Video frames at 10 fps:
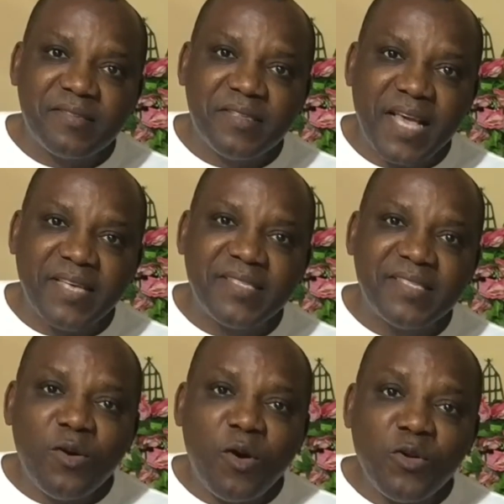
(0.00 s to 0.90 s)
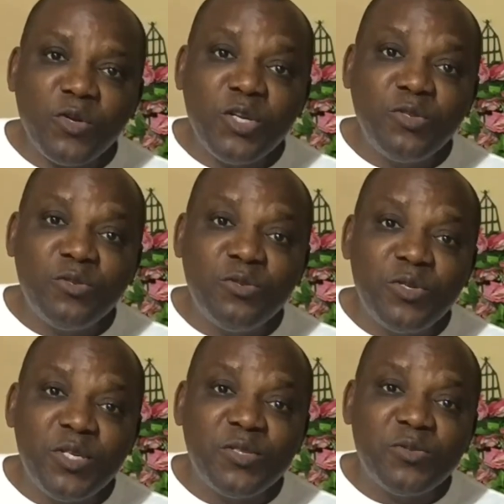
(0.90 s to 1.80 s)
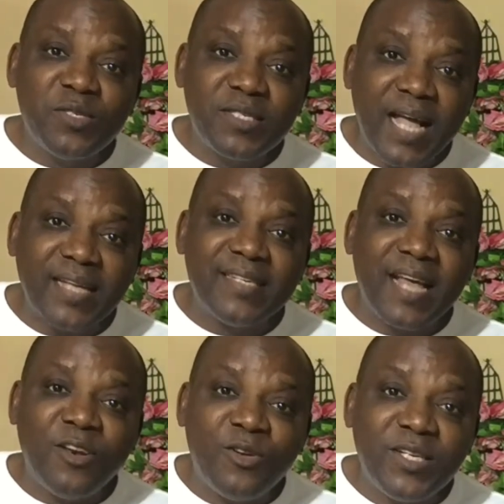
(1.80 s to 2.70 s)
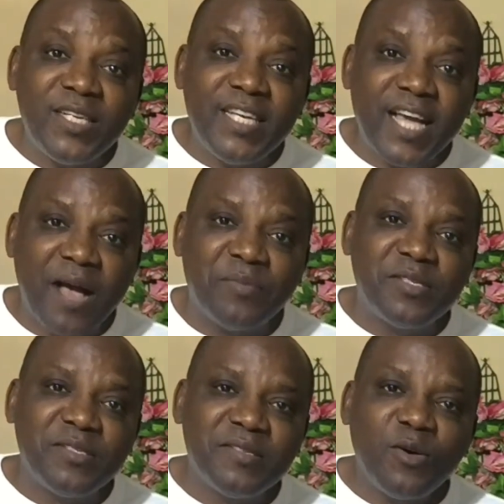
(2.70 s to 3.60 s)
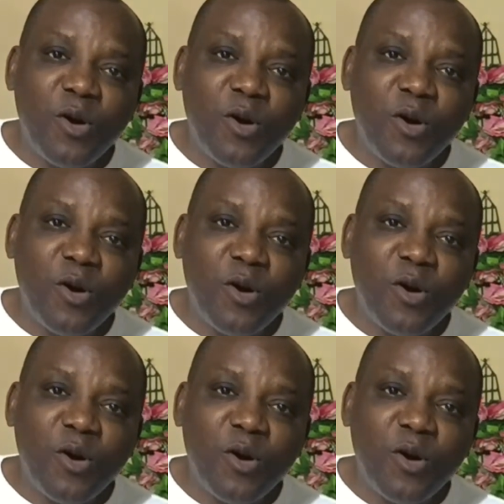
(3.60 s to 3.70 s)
Yes, all you need to do is to start downloading the apps